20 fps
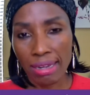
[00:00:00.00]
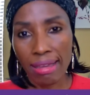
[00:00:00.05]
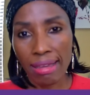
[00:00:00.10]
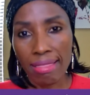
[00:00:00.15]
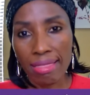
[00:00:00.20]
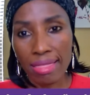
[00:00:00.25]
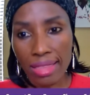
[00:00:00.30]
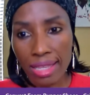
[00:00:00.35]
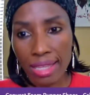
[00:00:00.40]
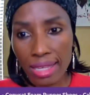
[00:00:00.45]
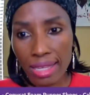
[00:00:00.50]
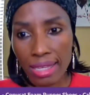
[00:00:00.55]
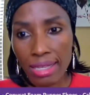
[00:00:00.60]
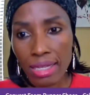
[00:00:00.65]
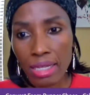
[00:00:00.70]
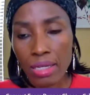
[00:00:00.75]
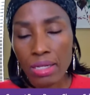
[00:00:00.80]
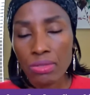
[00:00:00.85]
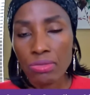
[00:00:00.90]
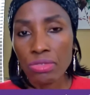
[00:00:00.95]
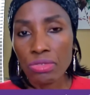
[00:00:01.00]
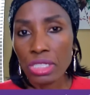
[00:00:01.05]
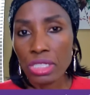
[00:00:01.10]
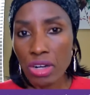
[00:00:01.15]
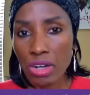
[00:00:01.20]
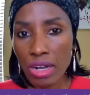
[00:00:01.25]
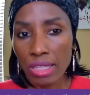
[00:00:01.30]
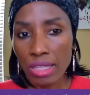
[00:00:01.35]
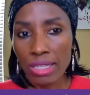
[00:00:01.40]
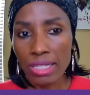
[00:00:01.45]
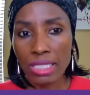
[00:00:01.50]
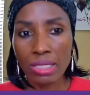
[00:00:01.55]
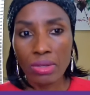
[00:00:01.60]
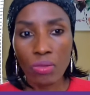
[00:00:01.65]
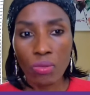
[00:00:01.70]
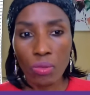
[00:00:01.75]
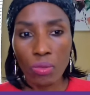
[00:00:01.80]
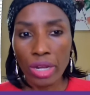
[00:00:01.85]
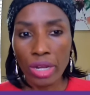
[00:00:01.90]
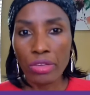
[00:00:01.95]
And I think regardless
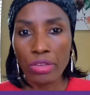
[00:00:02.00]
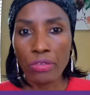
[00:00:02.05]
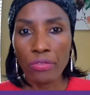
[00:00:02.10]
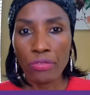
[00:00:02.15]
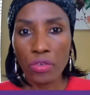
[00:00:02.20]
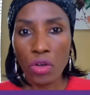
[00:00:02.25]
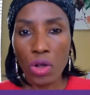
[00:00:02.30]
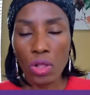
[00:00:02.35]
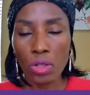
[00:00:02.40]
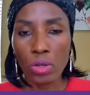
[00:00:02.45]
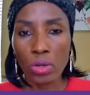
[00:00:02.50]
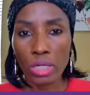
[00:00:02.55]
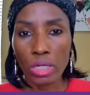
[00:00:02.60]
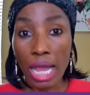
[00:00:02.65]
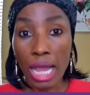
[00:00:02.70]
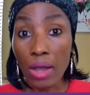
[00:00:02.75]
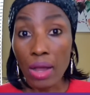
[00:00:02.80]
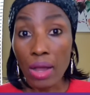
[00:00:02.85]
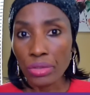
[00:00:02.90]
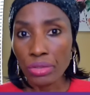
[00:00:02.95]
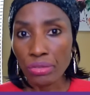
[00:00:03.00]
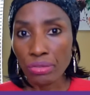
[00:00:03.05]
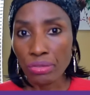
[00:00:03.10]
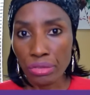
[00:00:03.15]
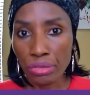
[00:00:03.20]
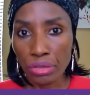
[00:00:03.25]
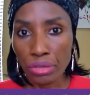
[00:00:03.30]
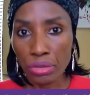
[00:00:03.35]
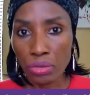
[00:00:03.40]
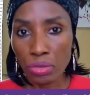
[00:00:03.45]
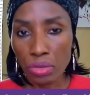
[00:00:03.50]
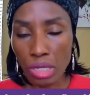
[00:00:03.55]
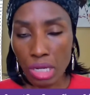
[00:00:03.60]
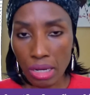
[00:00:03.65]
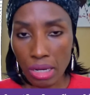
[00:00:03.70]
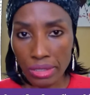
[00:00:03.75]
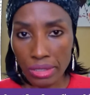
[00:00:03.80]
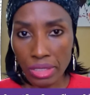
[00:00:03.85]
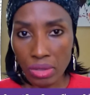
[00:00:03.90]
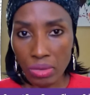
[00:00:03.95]
of where you fall on how you view
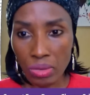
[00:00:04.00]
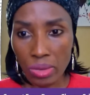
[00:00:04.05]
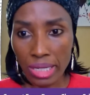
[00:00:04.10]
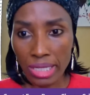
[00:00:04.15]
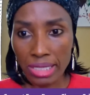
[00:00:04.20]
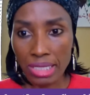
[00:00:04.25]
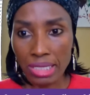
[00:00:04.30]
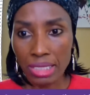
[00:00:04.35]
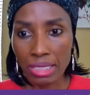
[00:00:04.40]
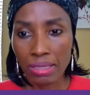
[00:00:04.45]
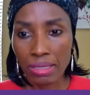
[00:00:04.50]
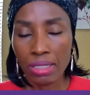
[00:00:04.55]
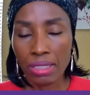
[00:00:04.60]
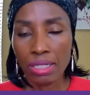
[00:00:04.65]
Kanye West,